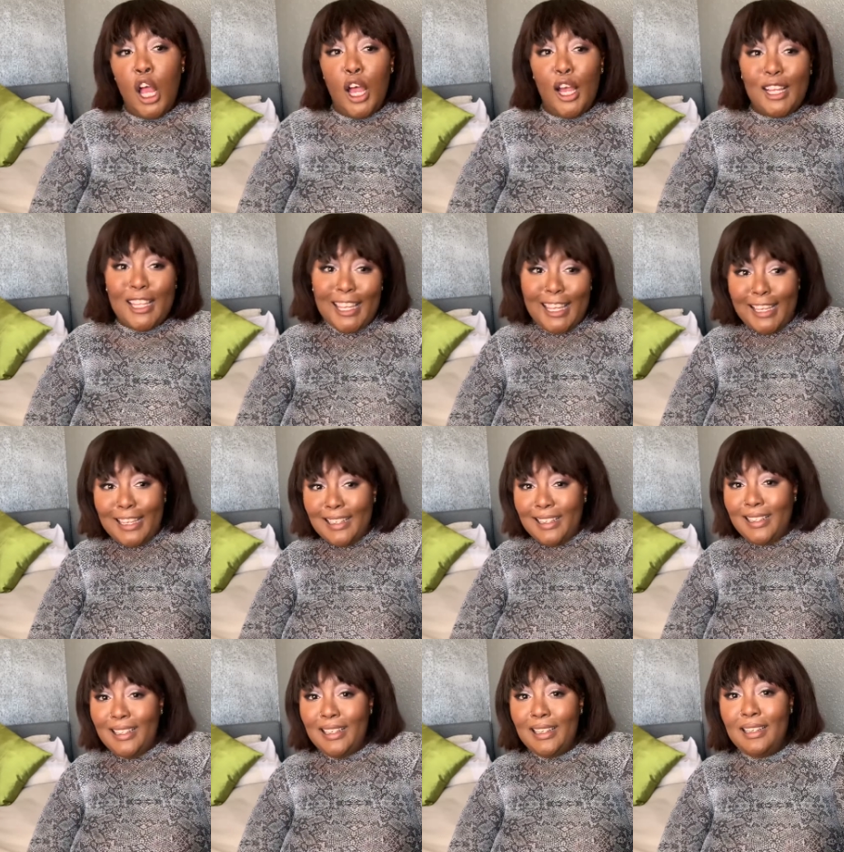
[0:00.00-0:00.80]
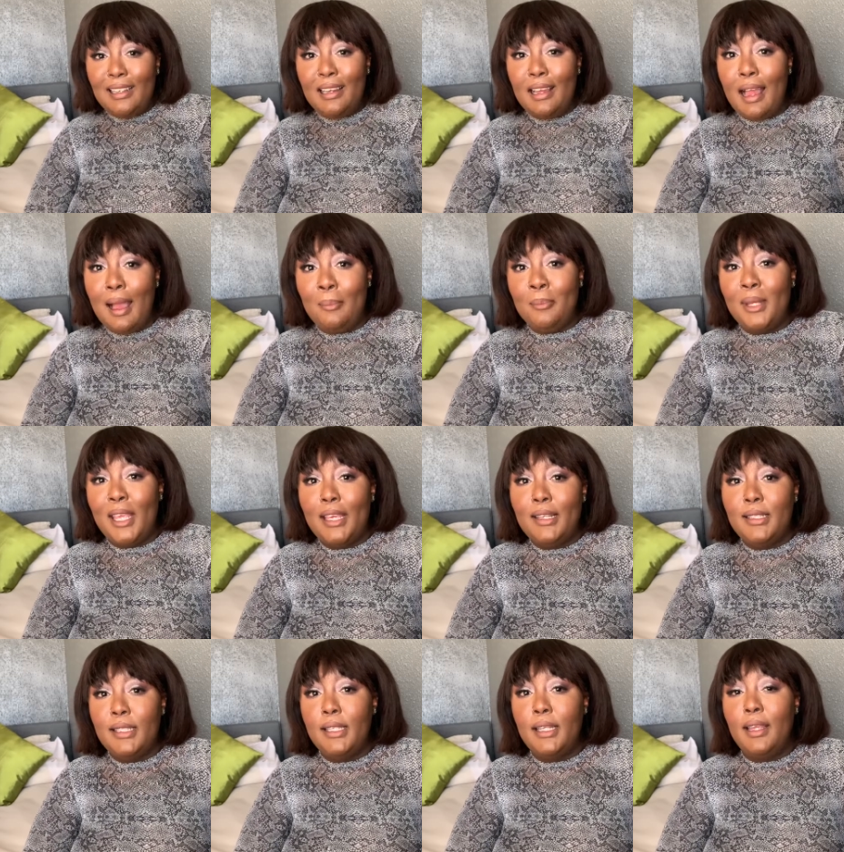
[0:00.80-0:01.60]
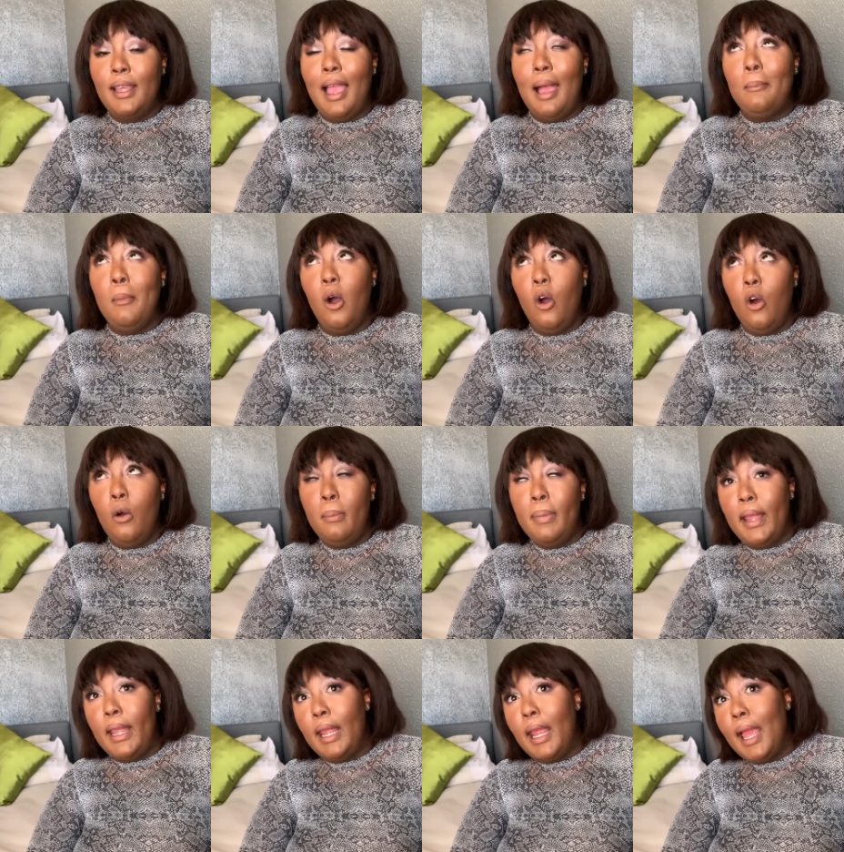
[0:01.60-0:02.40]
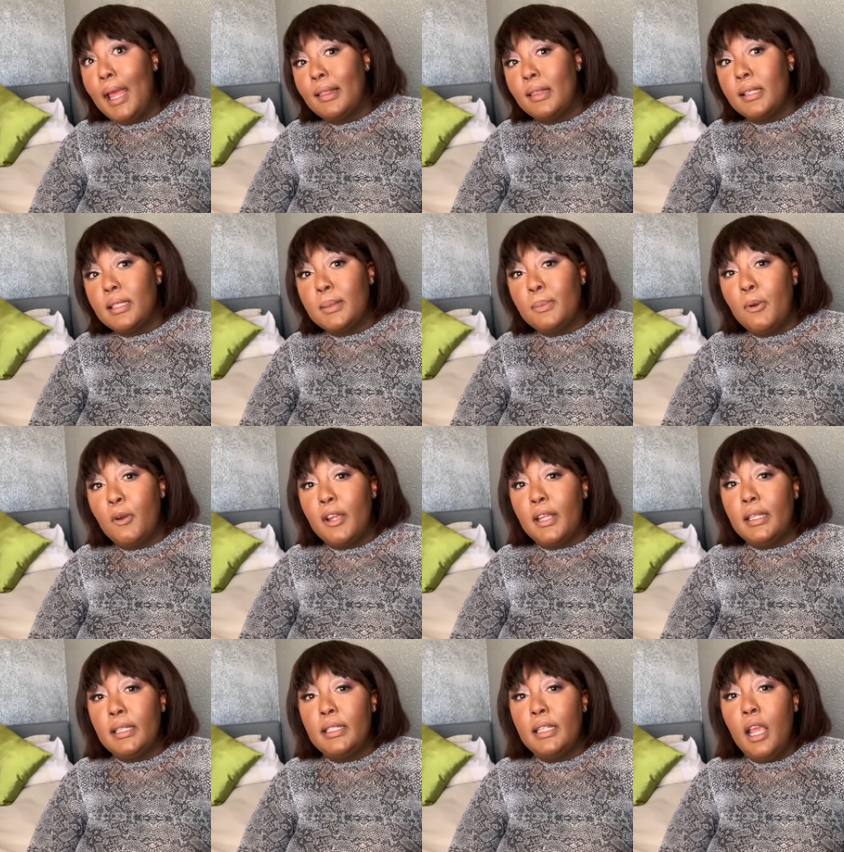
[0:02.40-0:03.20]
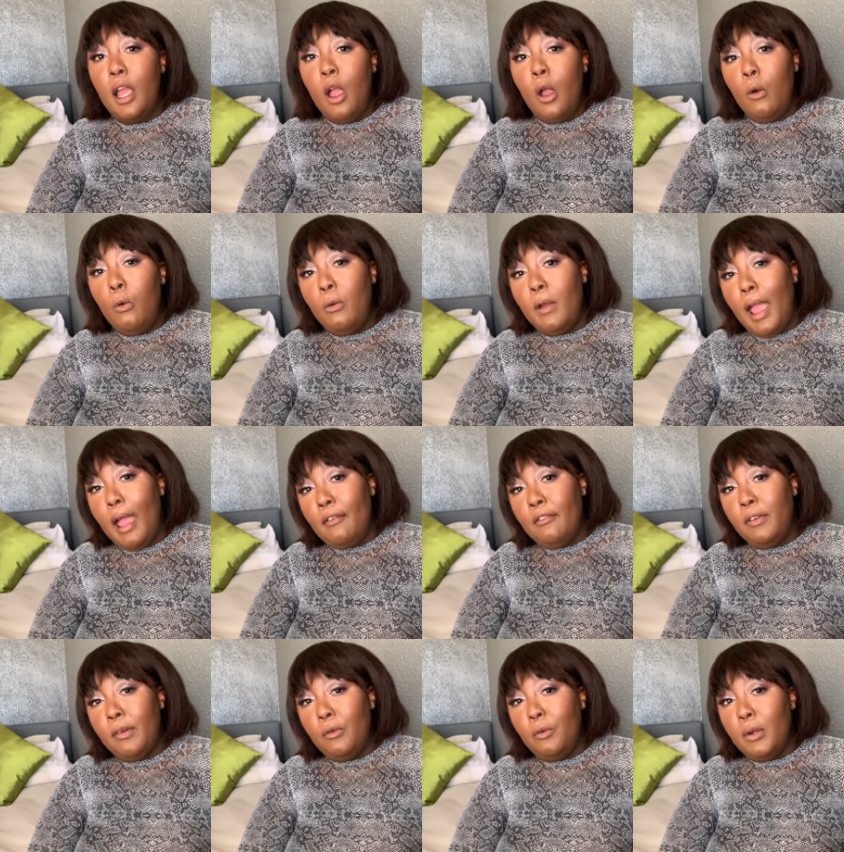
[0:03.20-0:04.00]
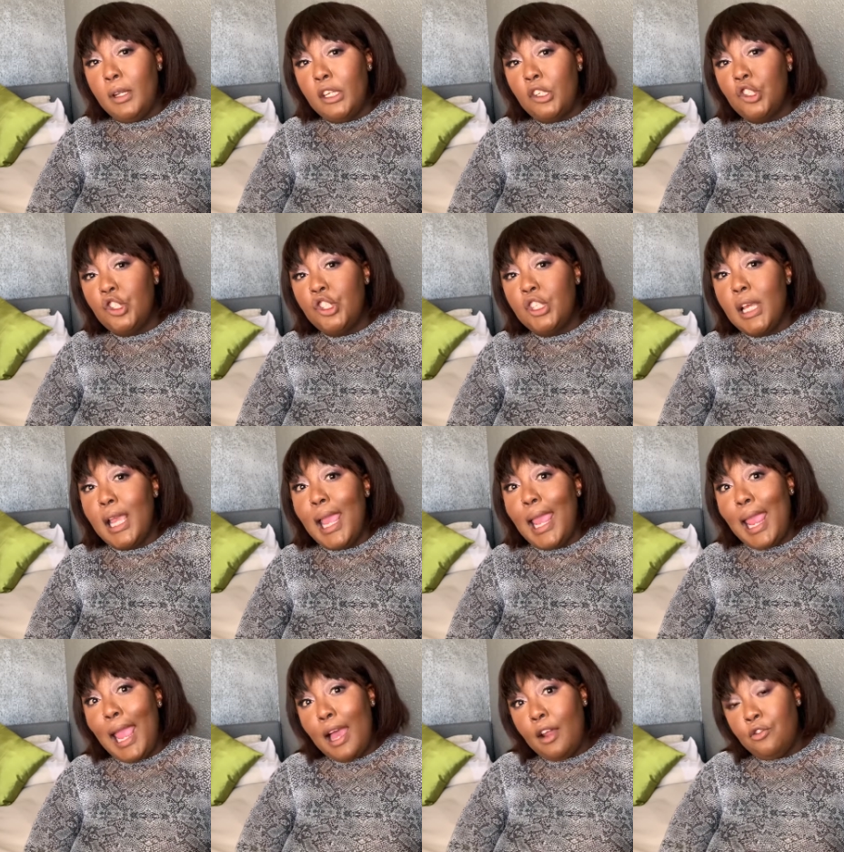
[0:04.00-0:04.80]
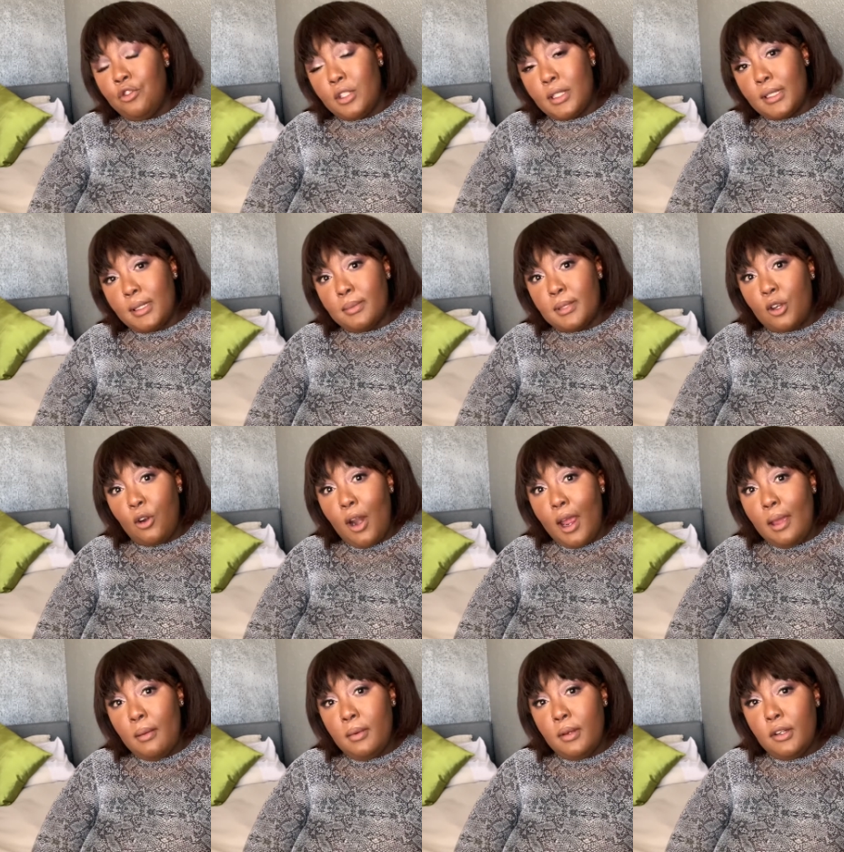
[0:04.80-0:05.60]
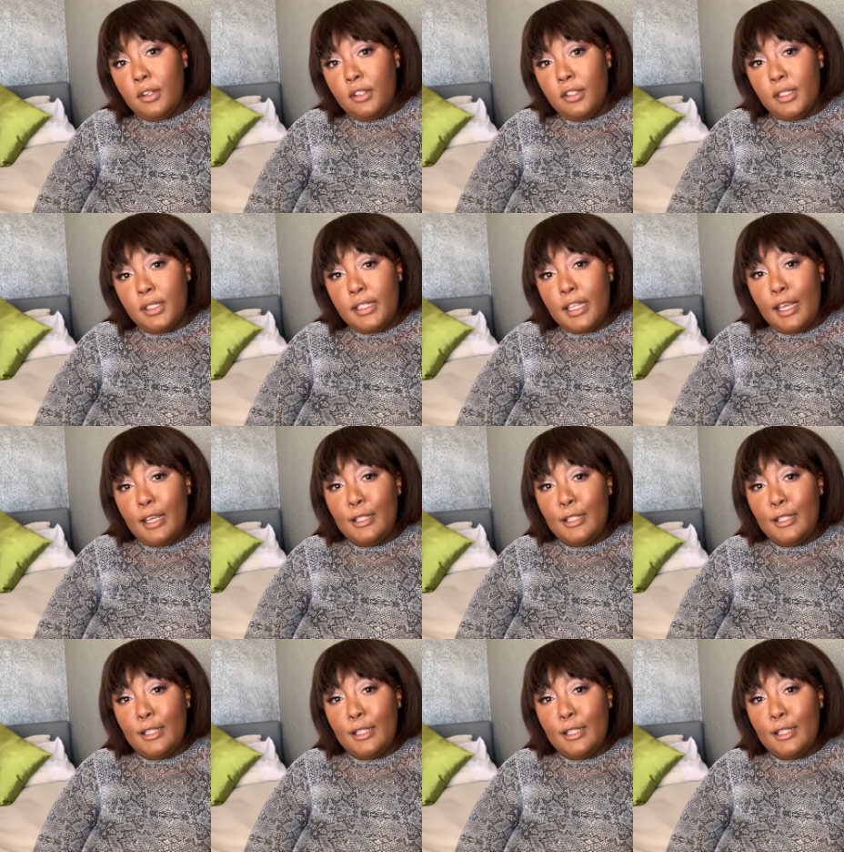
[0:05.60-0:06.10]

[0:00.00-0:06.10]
okay I'm guessing, I'm hoping at this point we have reached 800 subscribers.